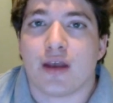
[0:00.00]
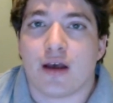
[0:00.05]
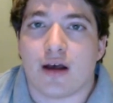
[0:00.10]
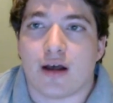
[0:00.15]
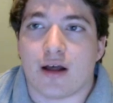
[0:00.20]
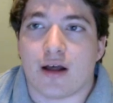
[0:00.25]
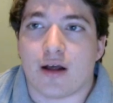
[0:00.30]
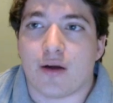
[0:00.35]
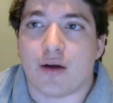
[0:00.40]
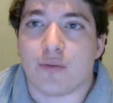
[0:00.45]

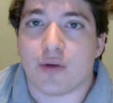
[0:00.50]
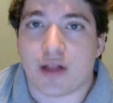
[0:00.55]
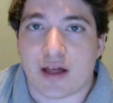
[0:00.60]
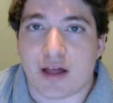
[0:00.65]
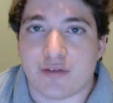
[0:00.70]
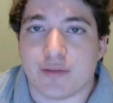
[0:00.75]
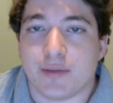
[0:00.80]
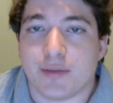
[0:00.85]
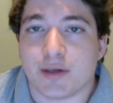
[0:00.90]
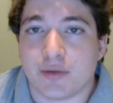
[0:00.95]
will
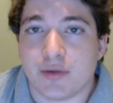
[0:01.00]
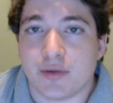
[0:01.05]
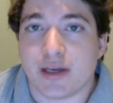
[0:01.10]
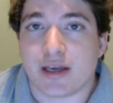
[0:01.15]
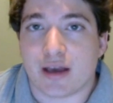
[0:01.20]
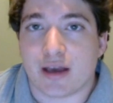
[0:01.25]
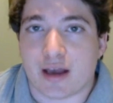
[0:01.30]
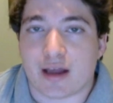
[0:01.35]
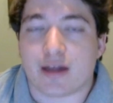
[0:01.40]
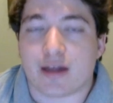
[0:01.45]
have a big
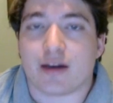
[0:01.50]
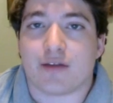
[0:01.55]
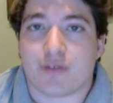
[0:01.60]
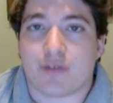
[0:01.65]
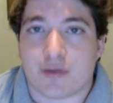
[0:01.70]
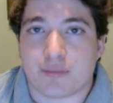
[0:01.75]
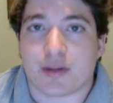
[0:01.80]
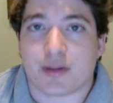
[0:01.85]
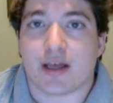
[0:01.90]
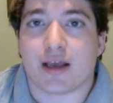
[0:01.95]
week, and if
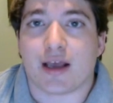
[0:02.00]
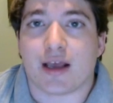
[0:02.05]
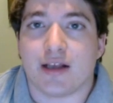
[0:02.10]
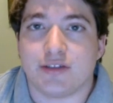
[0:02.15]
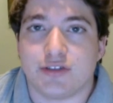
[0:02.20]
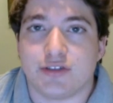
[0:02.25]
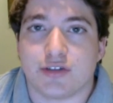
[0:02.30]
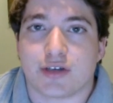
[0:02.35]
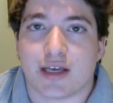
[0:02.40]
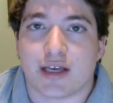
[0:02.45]
I'm playing
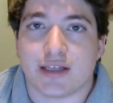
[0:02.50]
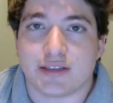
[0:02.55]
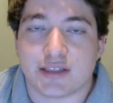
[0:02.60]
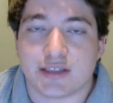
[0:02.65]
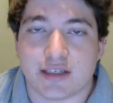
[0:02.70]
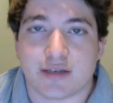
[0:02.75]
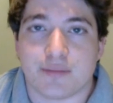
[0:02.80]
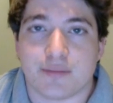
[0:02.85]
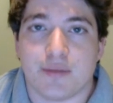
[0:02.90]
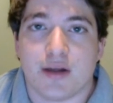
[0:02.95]
H2K
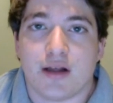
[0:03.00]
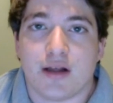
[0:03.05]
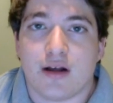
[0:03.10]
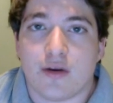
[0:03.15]
team,